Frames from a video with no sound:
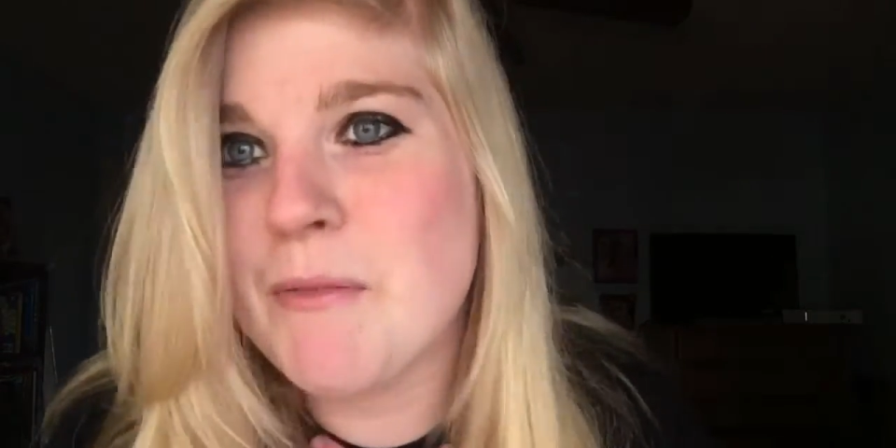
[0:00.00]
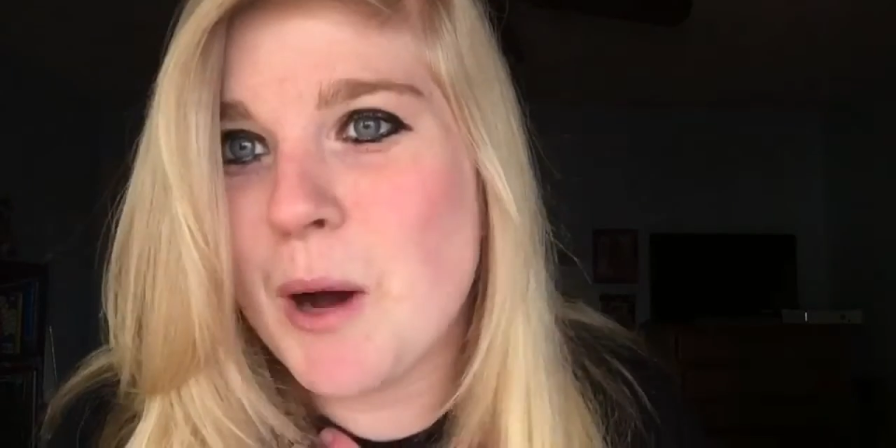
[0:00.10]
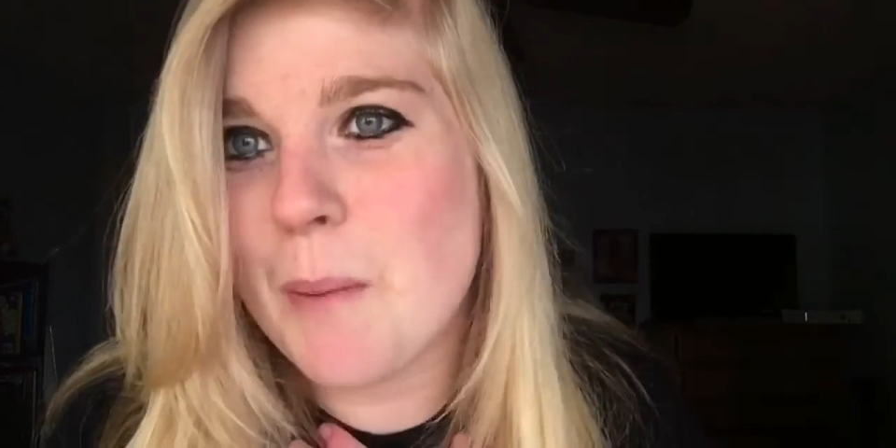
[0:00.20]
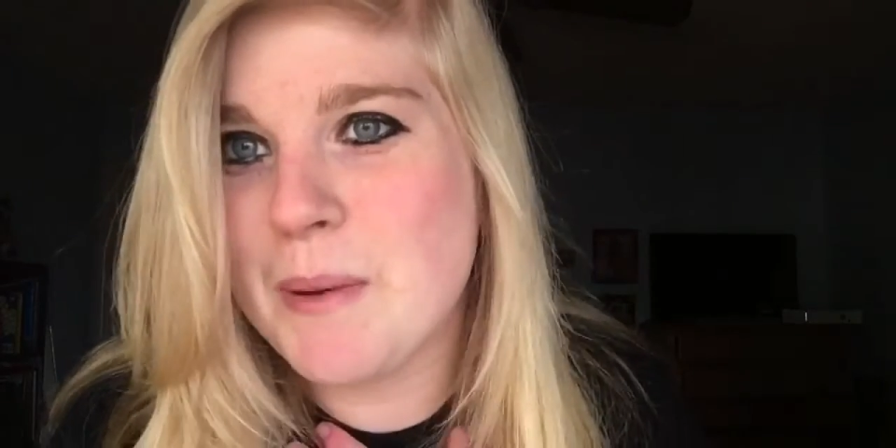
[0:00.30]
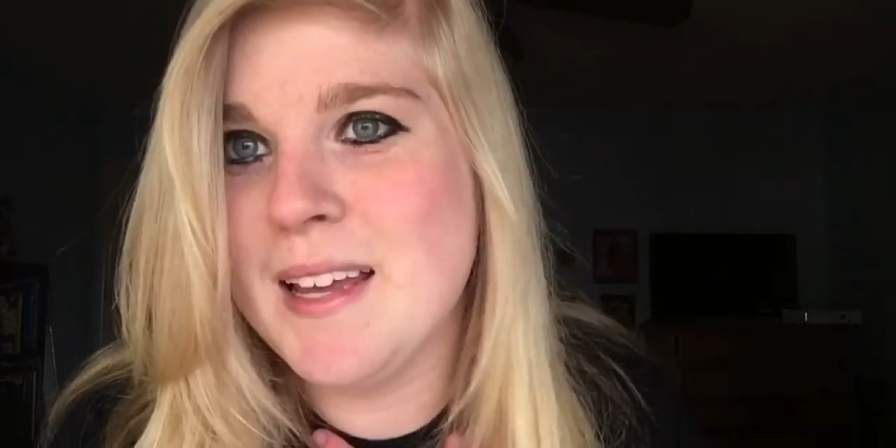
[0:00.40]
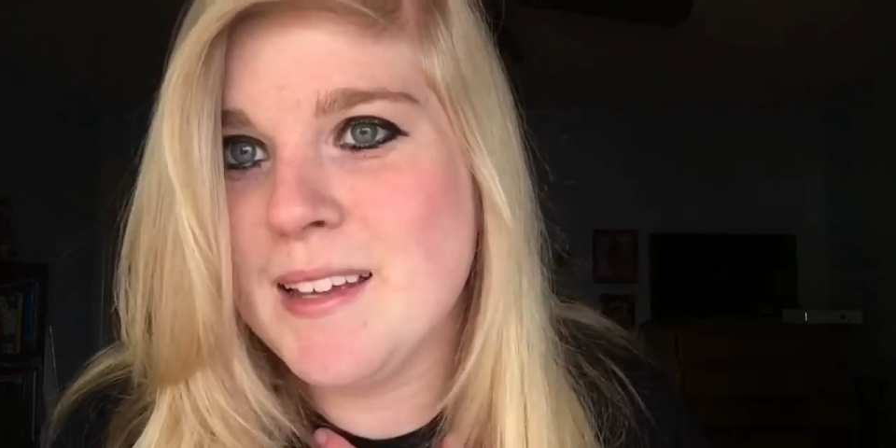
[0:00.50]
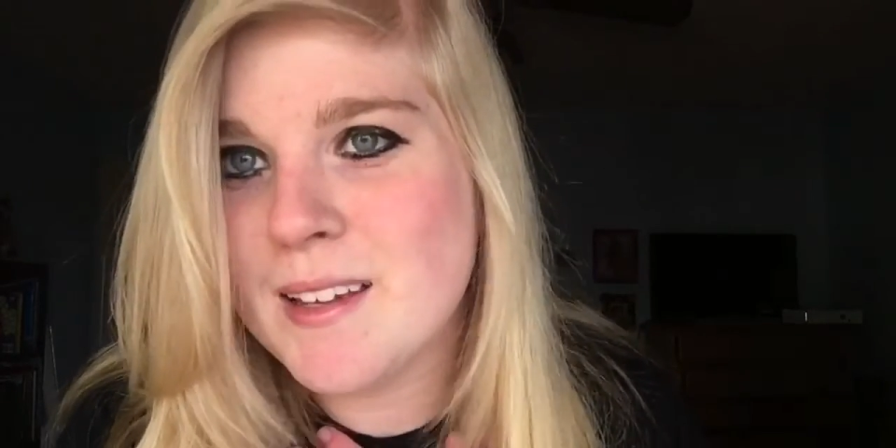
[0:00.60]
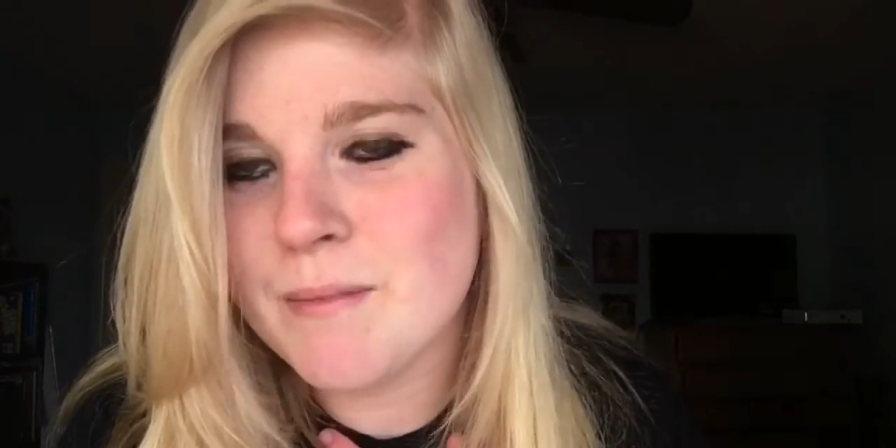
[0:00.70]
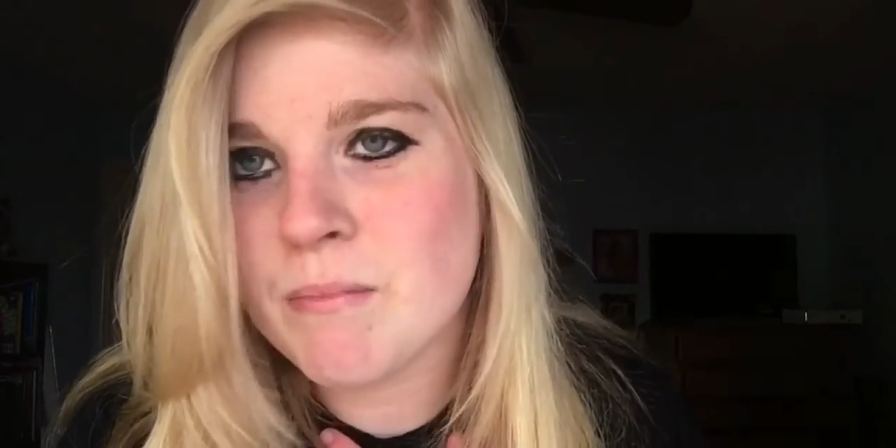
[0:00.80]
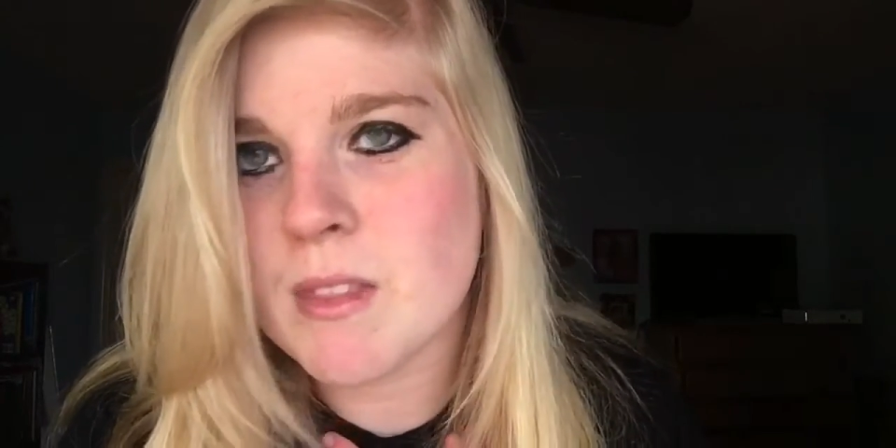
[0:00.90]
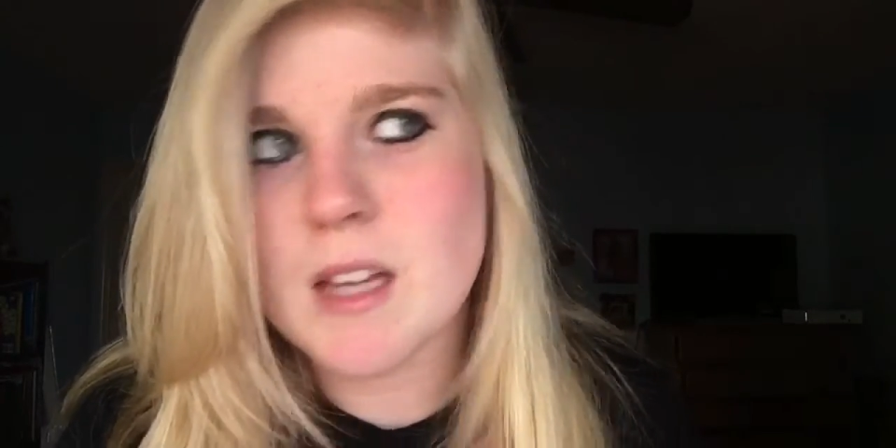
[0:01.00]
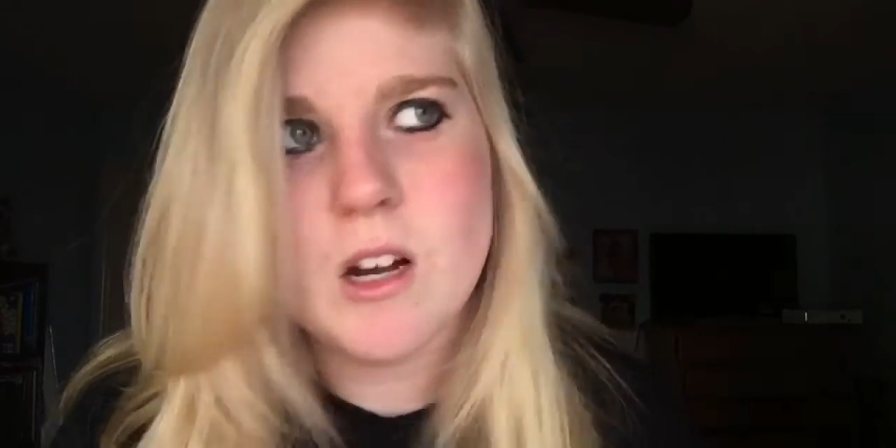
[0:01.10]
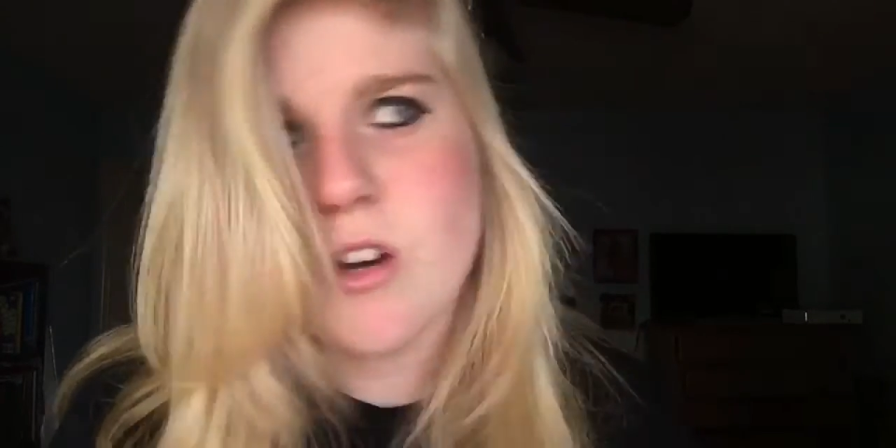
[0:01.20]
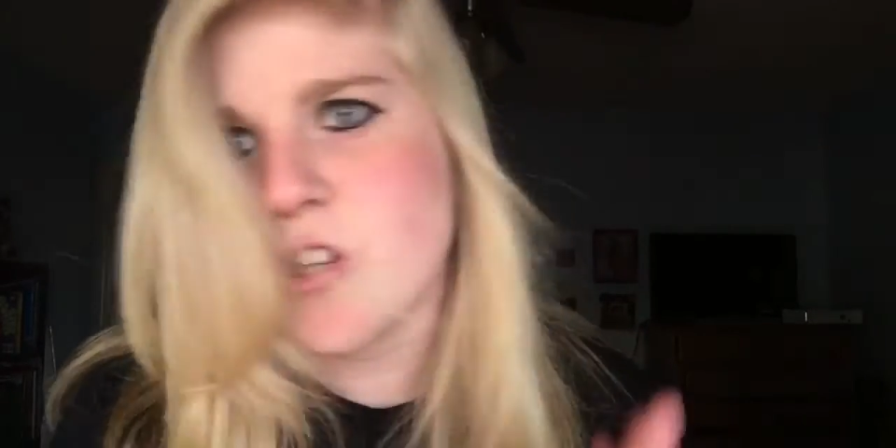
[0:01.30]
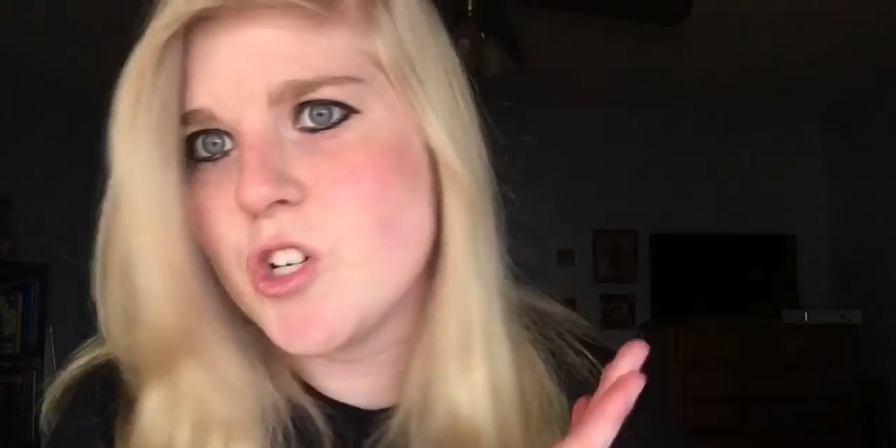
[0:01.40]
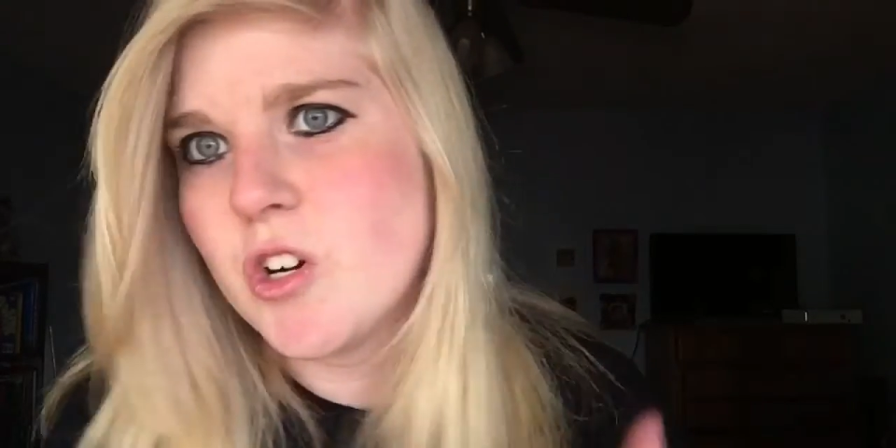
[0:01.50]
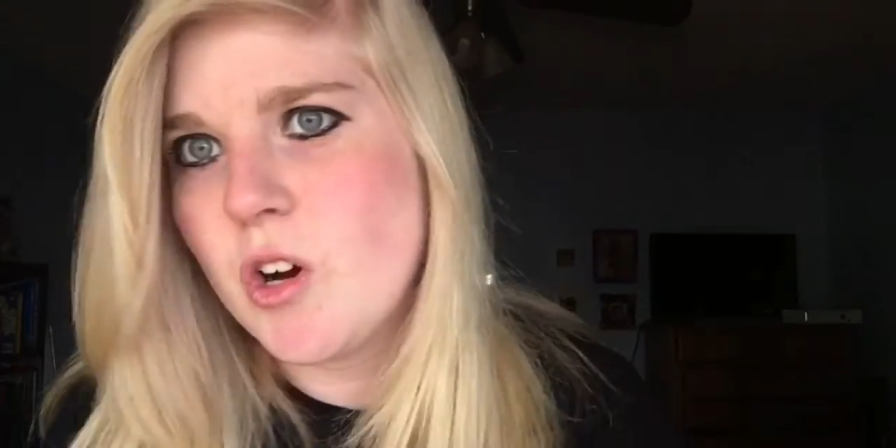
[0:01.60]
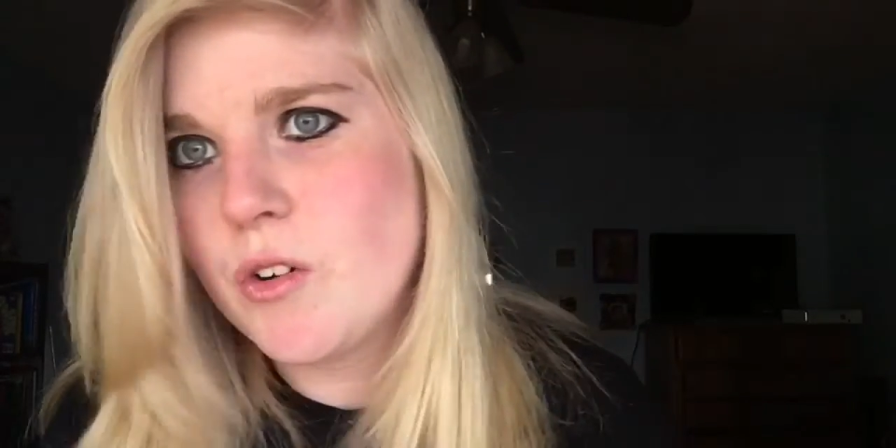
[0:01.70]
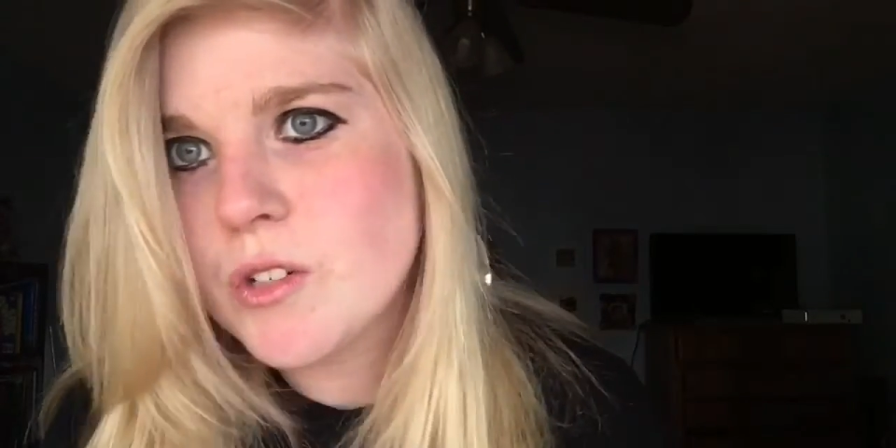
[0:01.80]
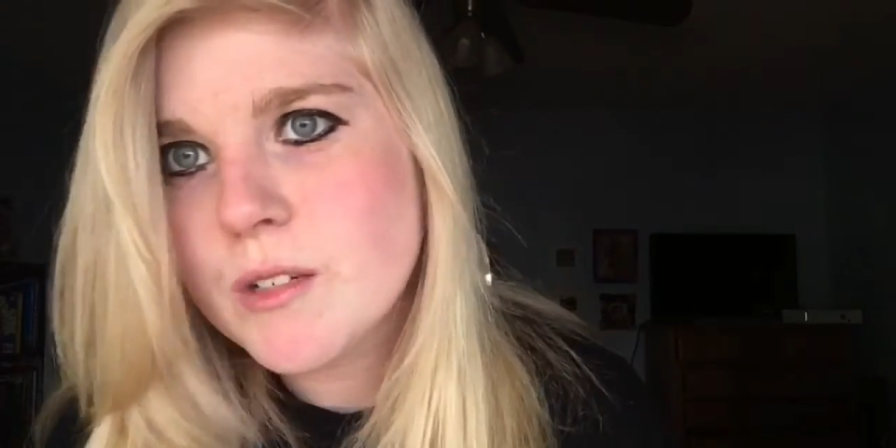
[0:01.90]
well-being. That doctor sure
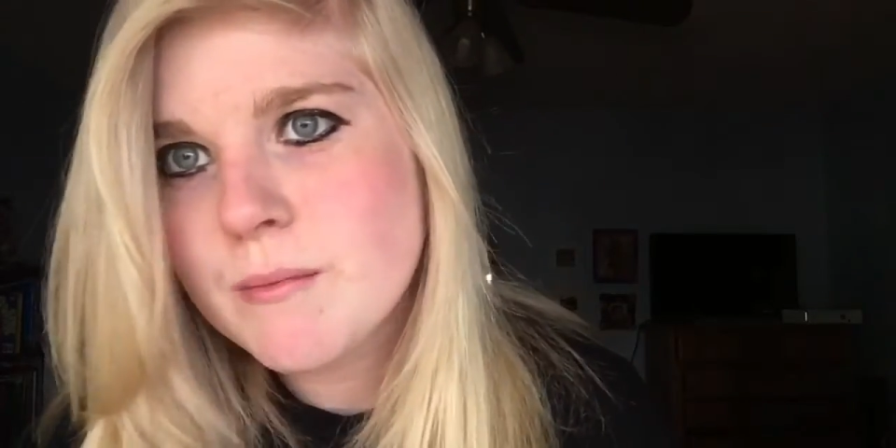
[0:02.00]
don't.